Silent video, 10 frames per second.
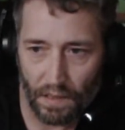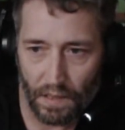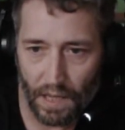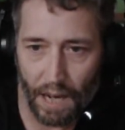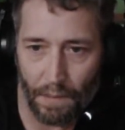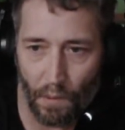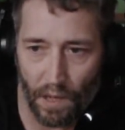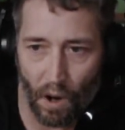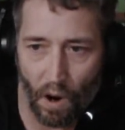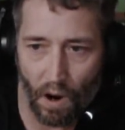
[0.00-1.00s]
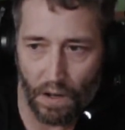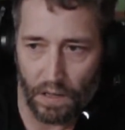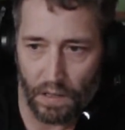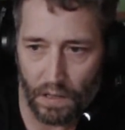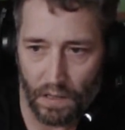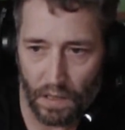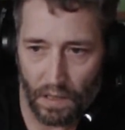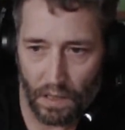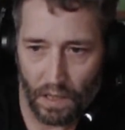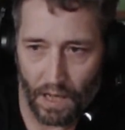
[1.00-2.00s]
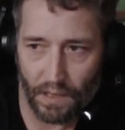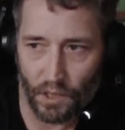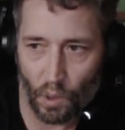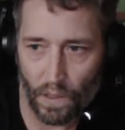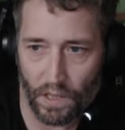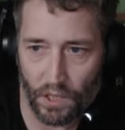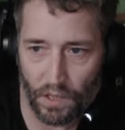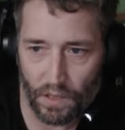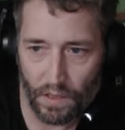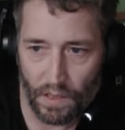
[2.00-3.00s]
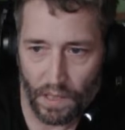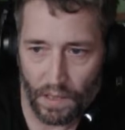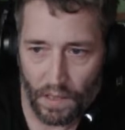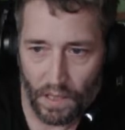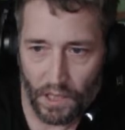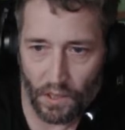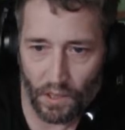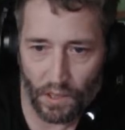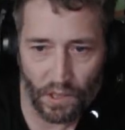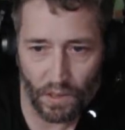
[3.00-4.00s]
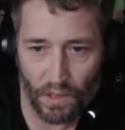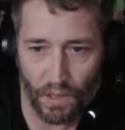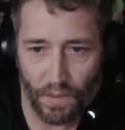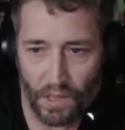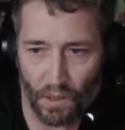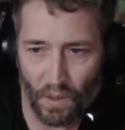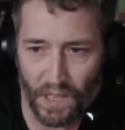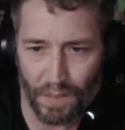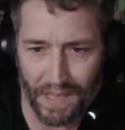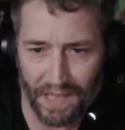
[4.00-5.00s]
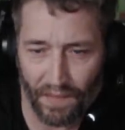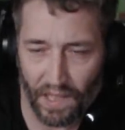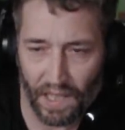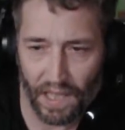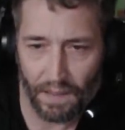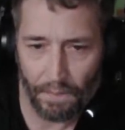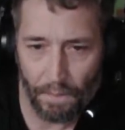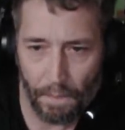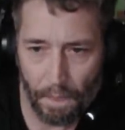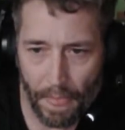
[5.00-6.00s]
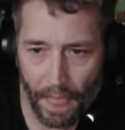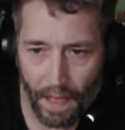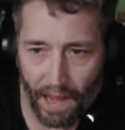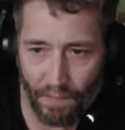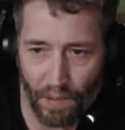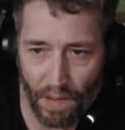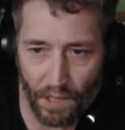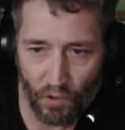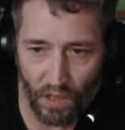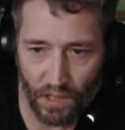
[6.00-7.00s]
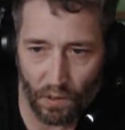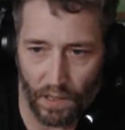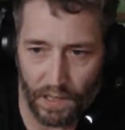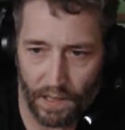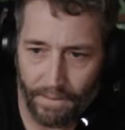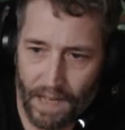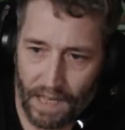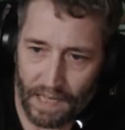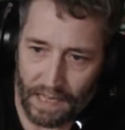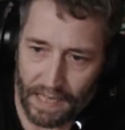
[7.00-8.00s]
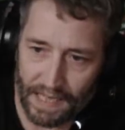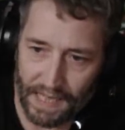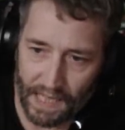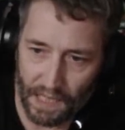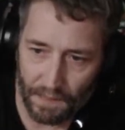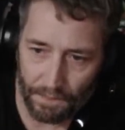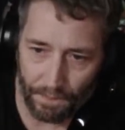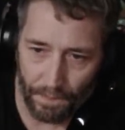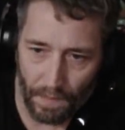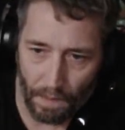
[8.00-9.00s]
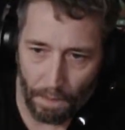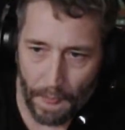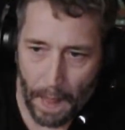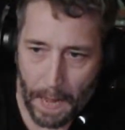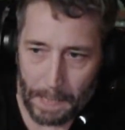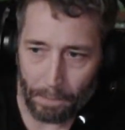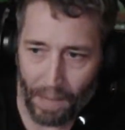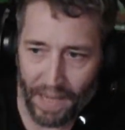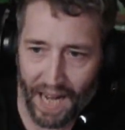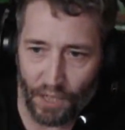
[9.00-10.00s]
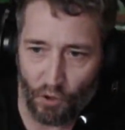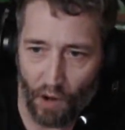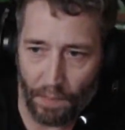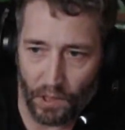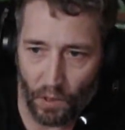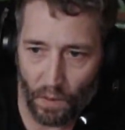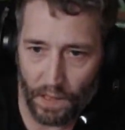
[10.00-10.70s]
I've been working hard on storage. Storage specifically. I pretty much crushed storage. This is my non-dropper storage.